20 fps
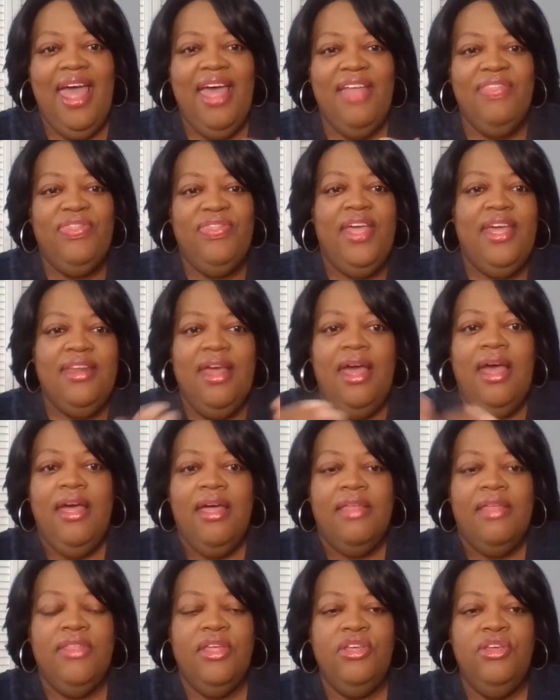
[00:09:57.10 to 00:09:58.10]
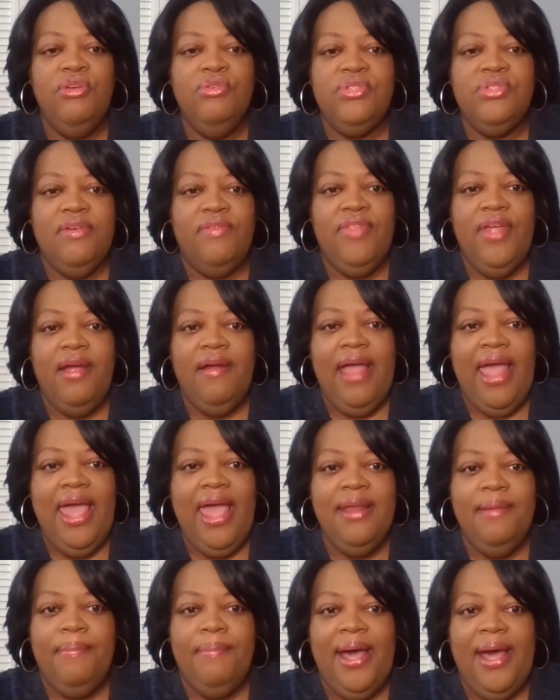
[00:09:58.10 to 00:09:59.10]
and then the use of their
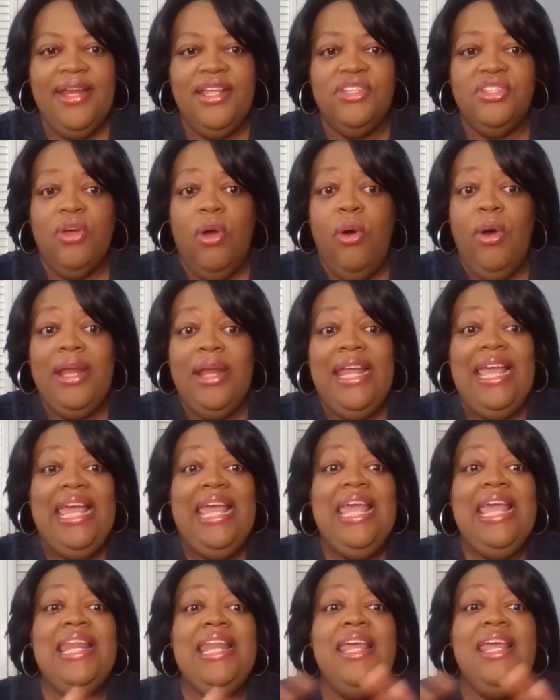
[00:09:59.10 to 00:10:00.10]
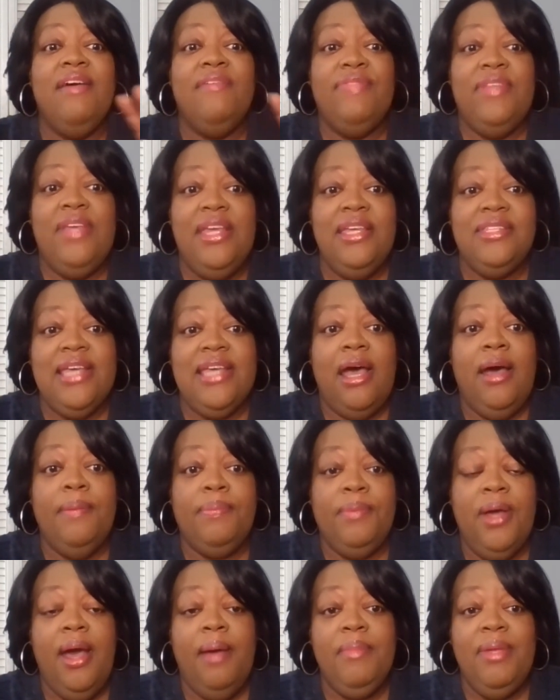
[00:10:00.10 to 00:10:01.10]
antibodies on any of these
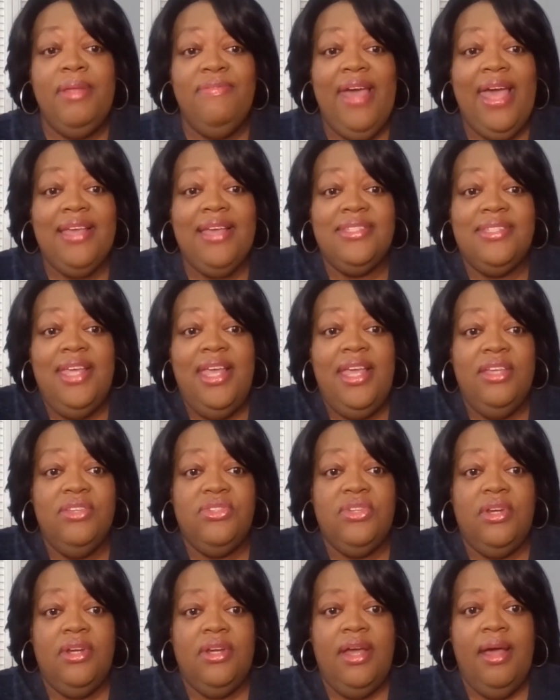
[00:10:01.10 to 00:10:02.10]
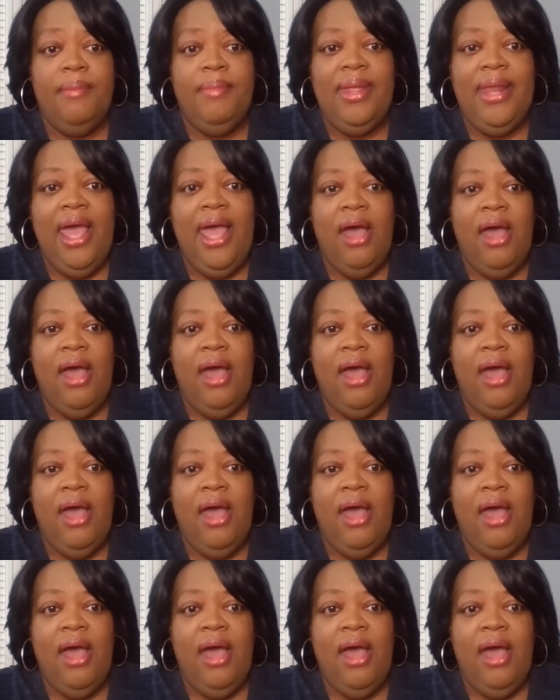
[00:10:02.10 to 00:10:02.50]
upcoming vaccines that are coming